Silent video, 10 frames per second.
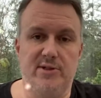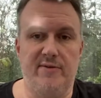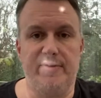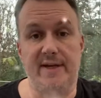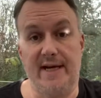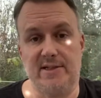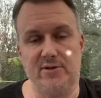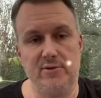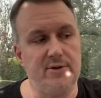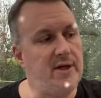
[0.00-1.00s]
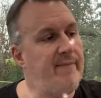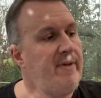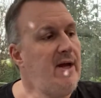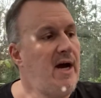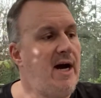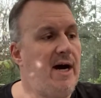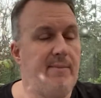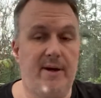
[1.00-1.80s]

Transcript: off your next order. And